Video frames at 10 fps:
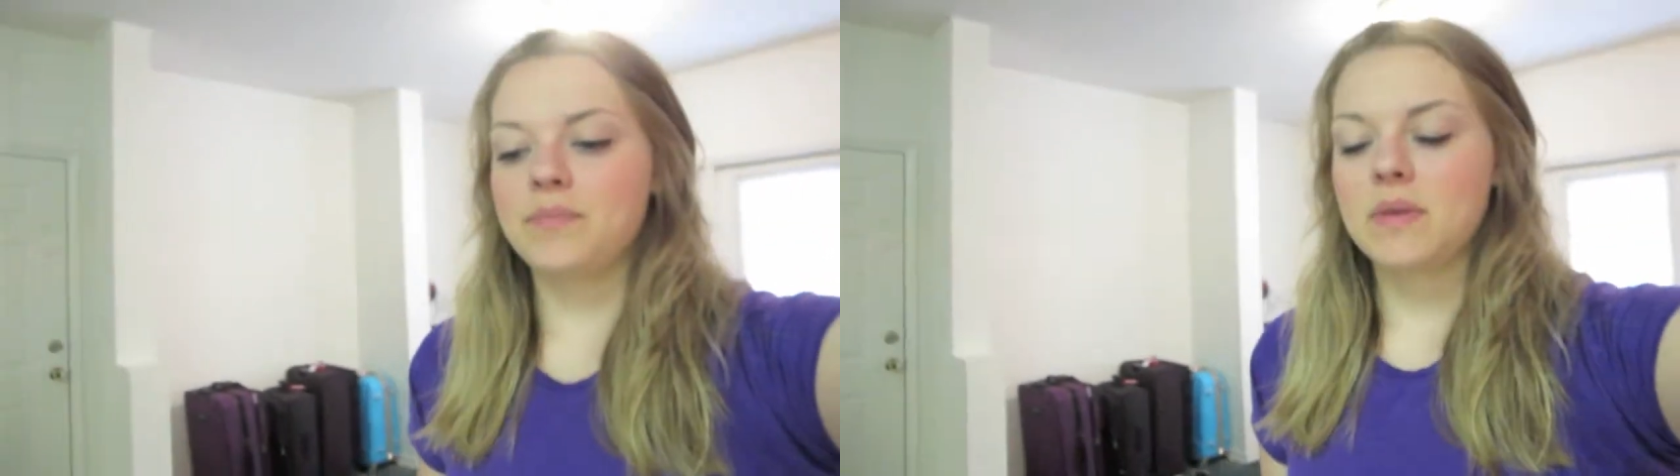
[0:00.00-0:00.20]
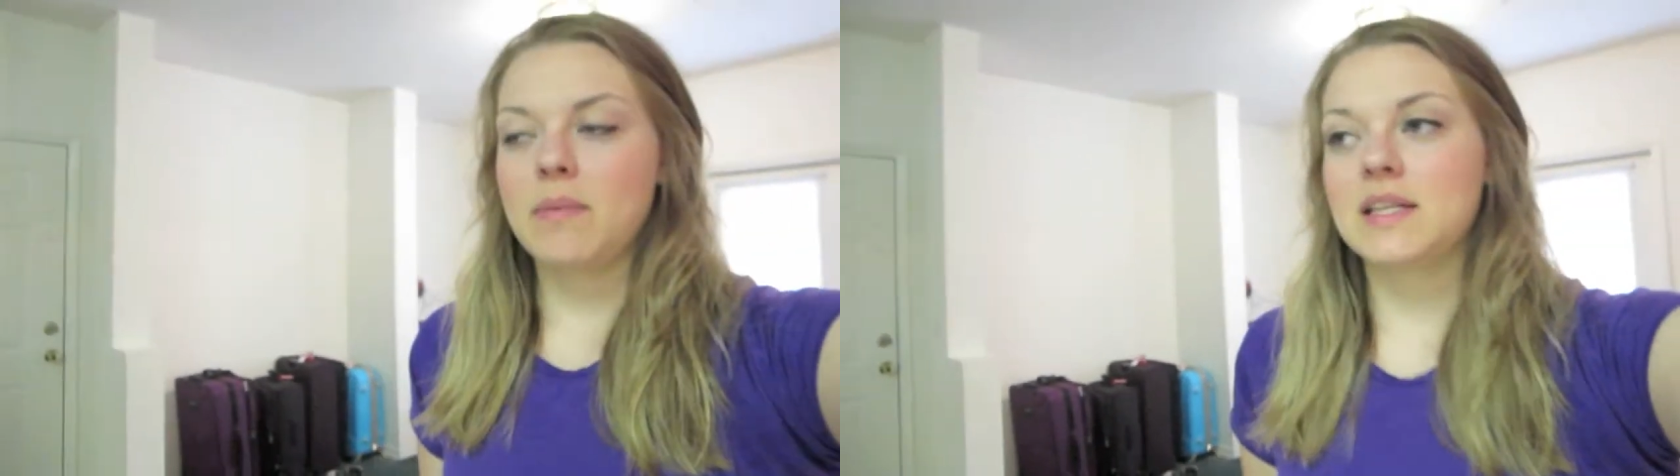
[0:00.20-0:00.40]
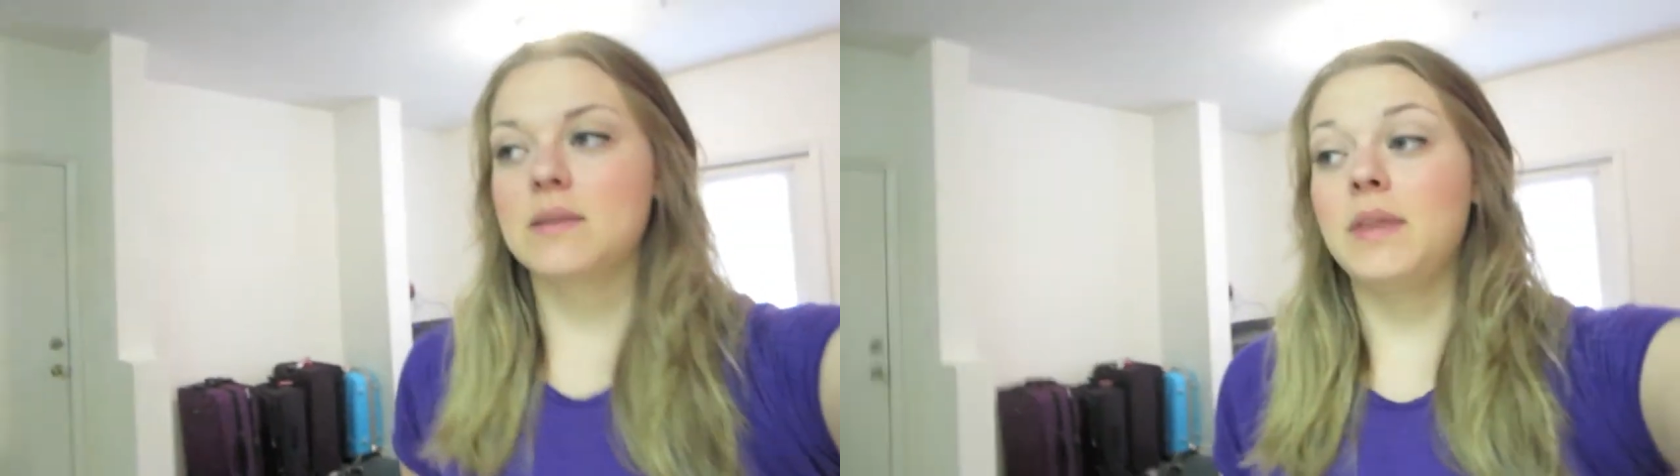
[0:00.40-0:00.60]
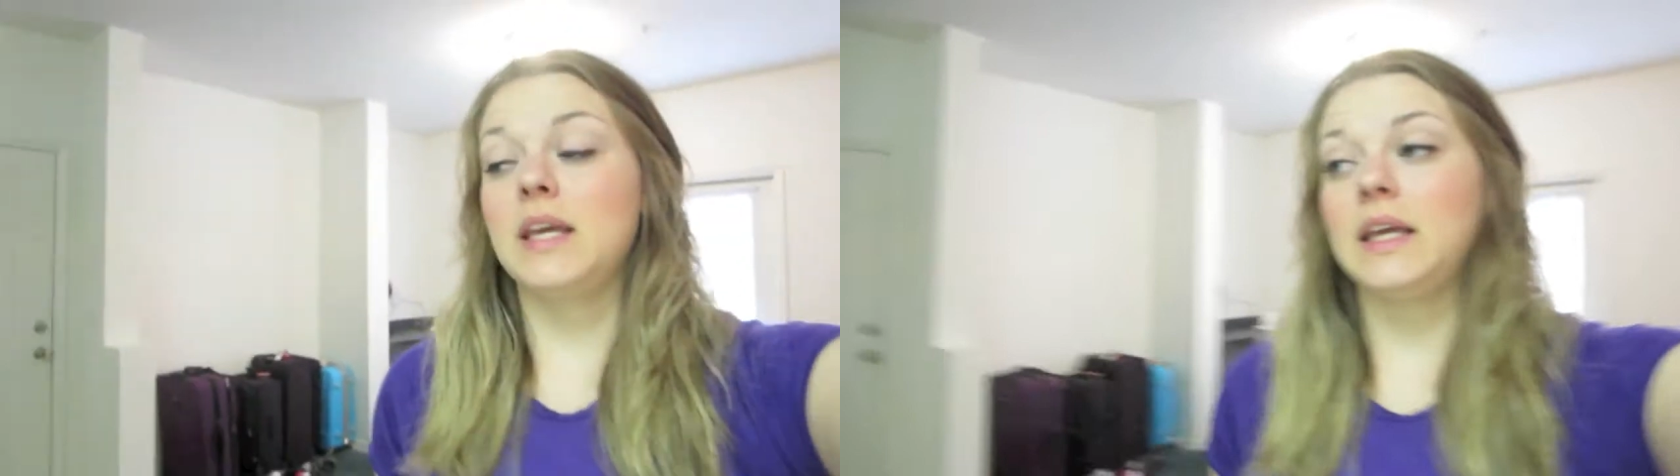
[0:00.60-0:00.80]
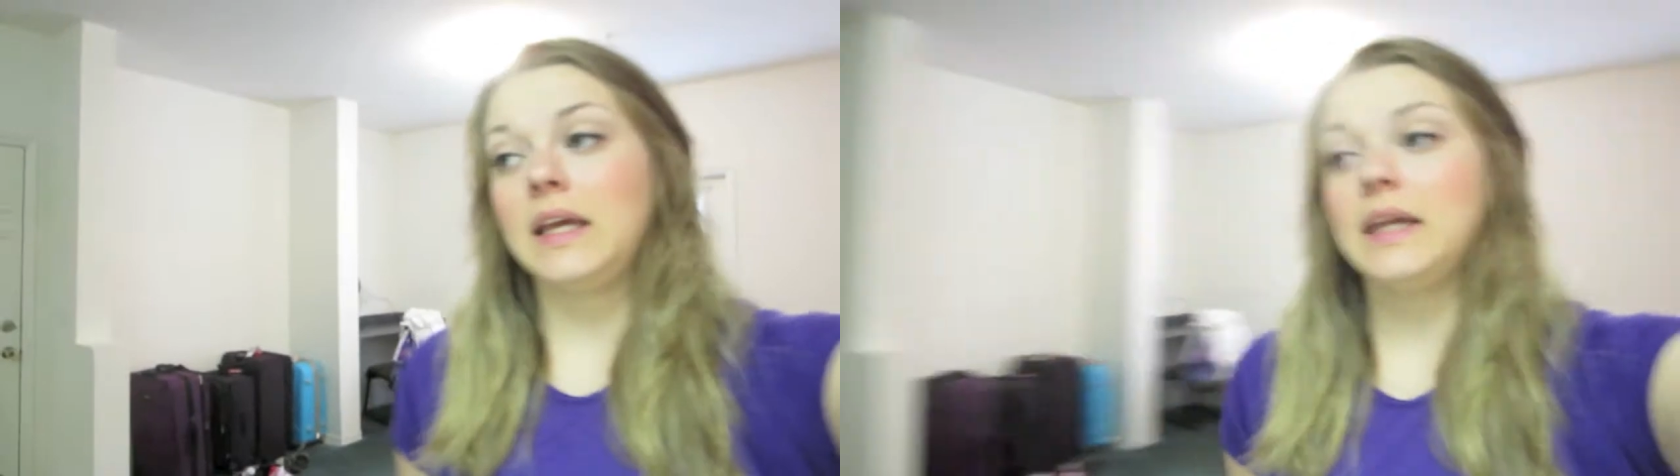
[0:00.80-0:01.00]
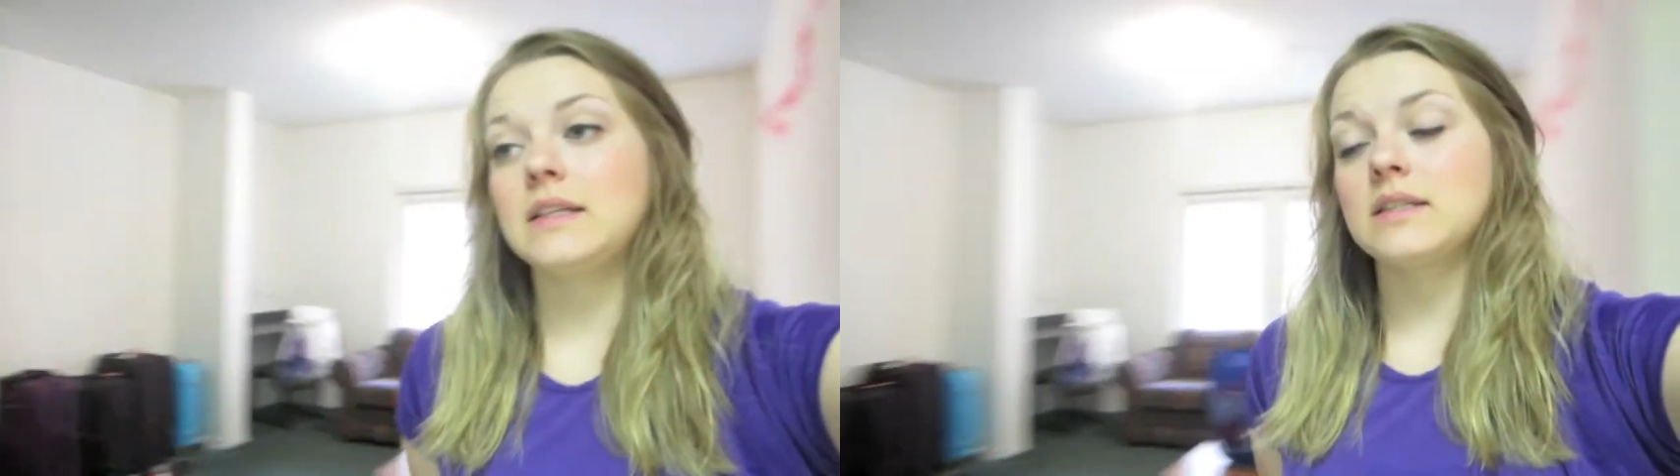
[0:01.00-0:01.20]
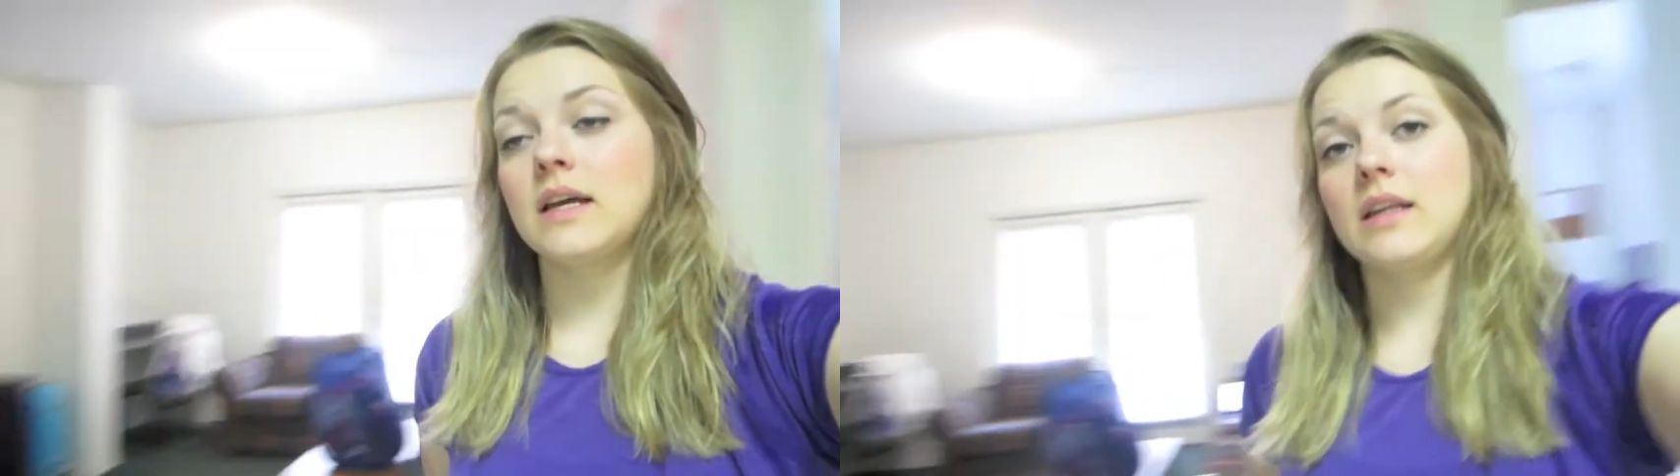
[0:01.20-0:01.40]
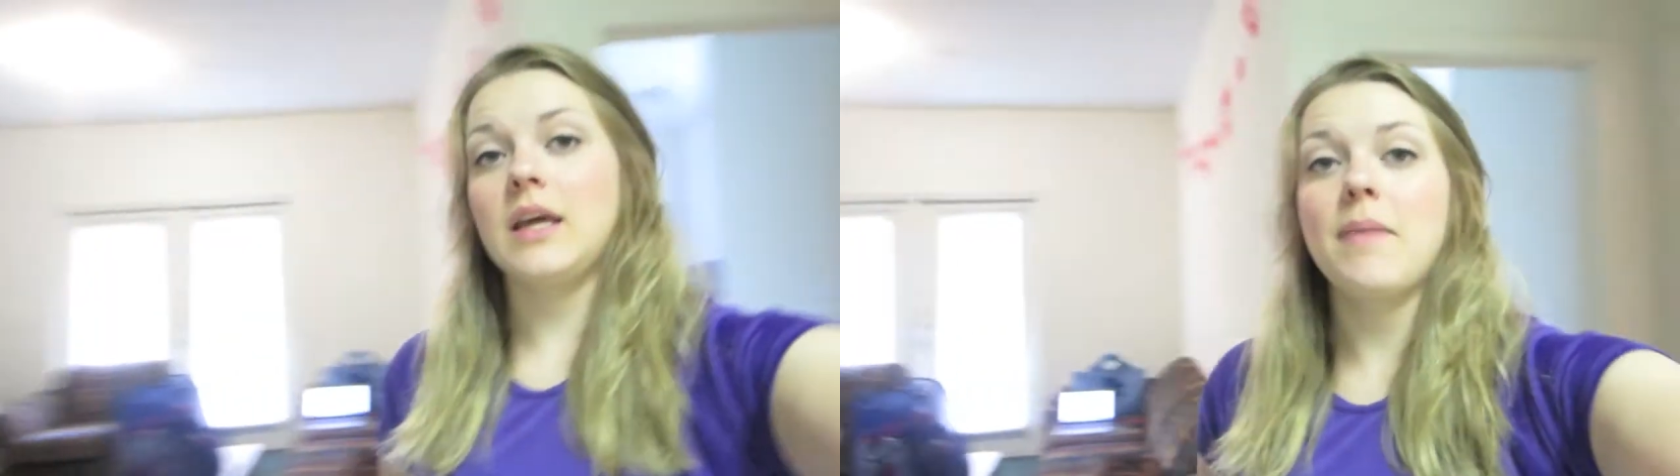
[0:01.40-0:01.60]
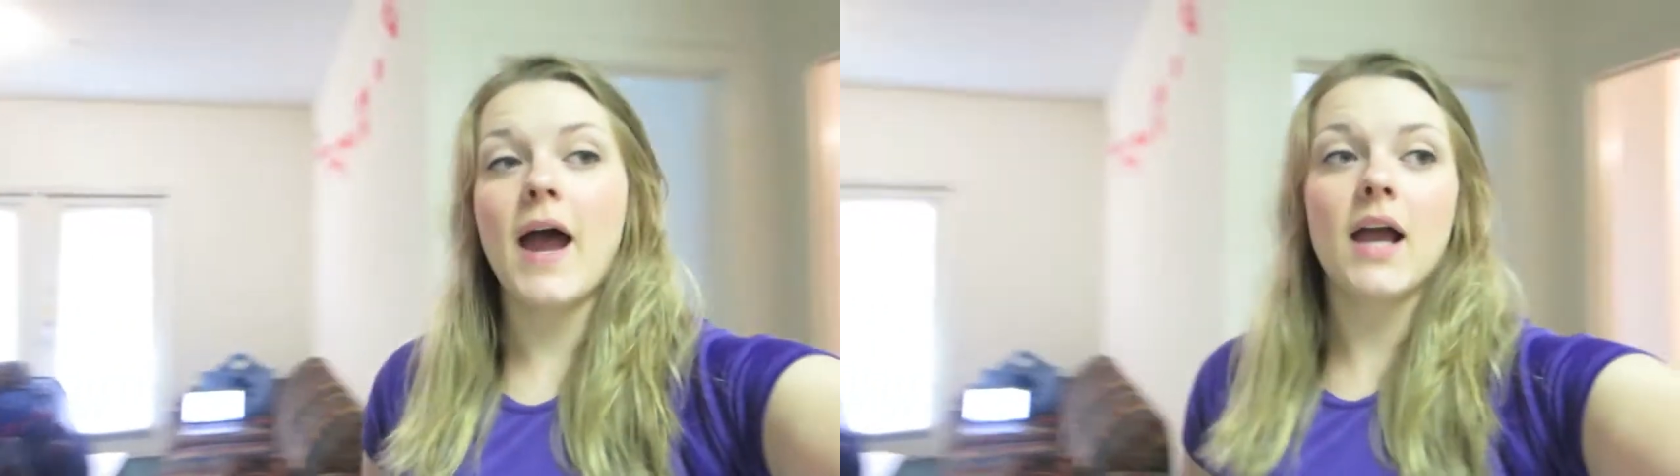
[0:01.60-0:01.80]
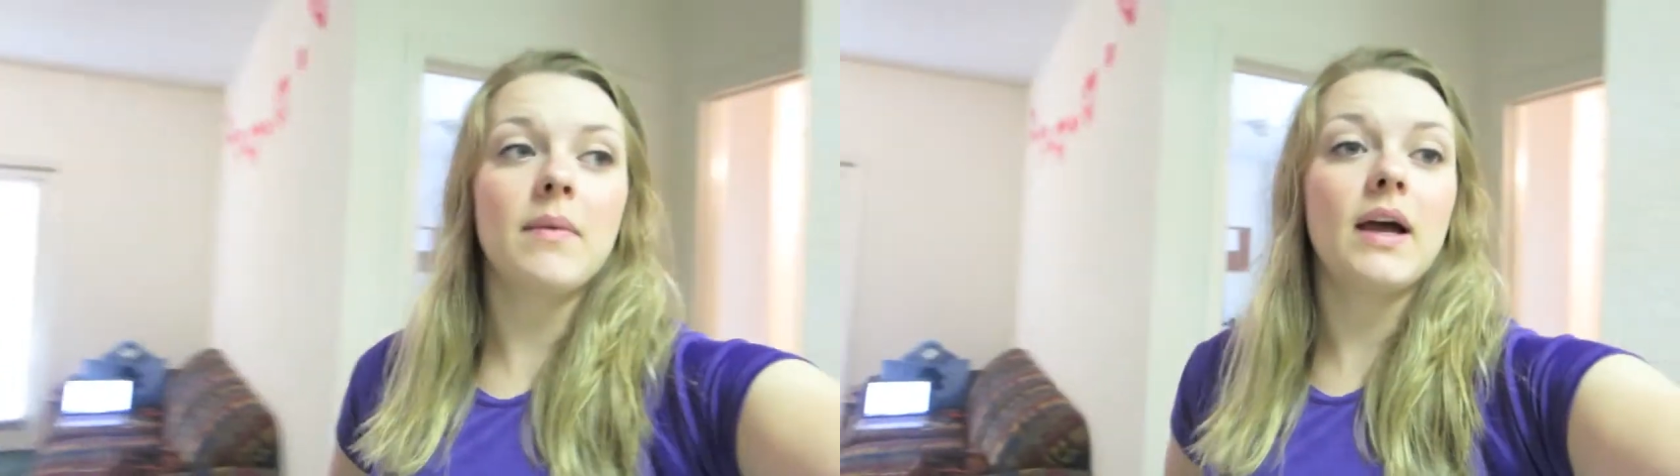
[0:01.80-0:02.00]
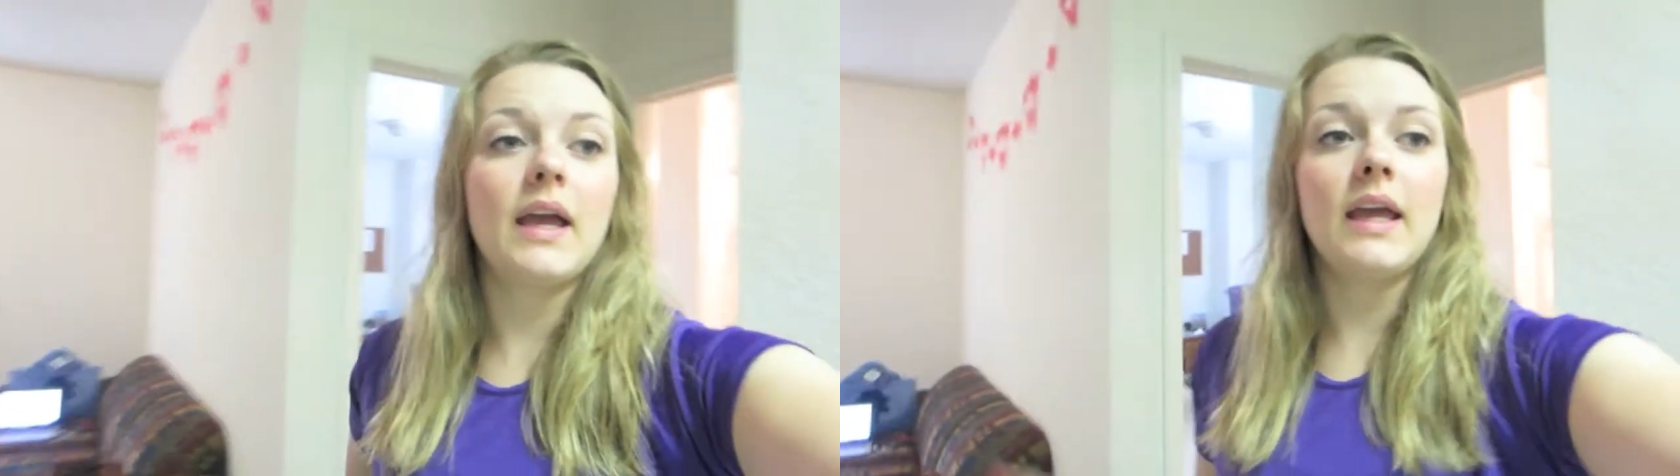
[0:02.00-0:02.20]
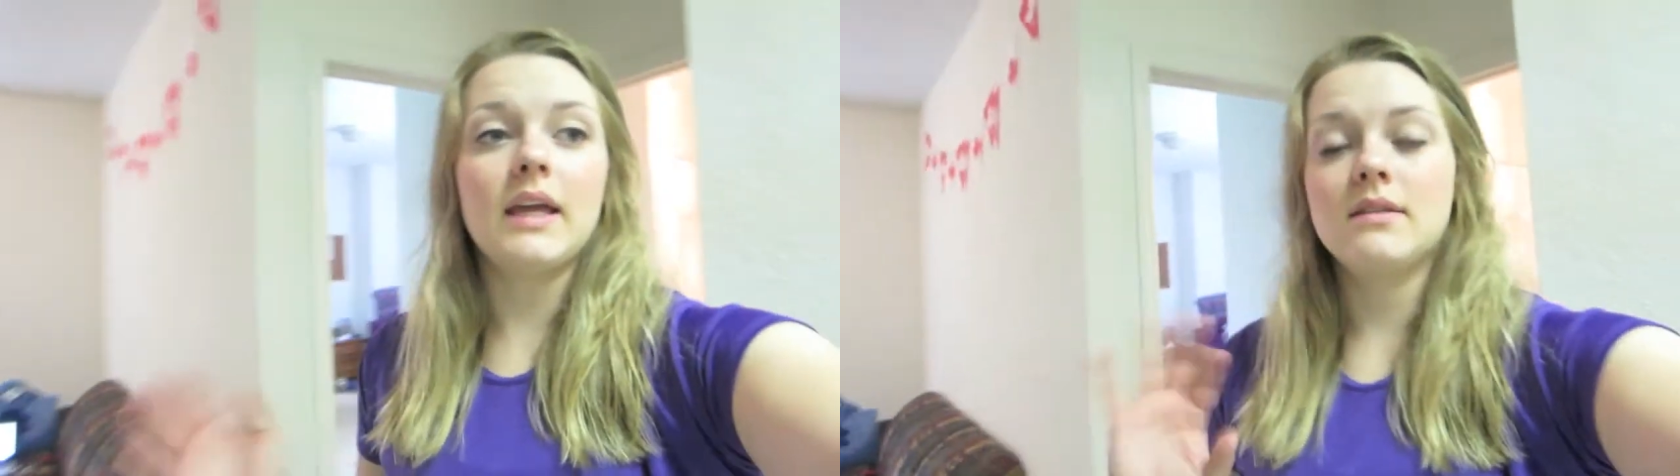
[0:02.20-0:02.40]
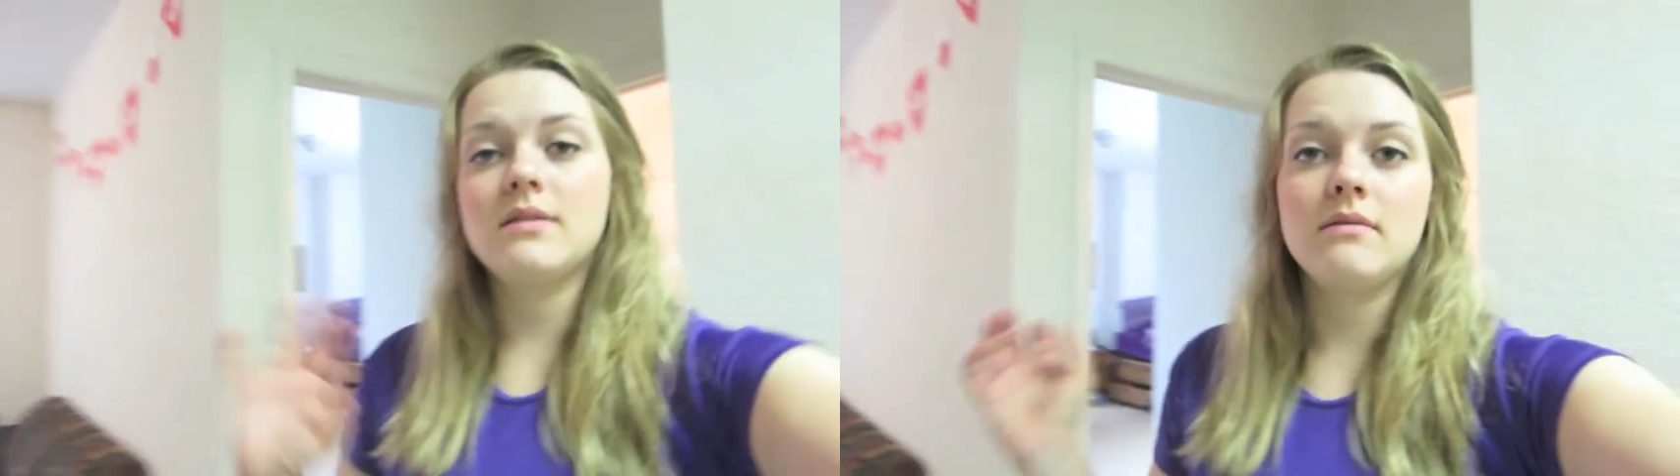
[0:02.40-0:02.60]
make something eat, and then pack my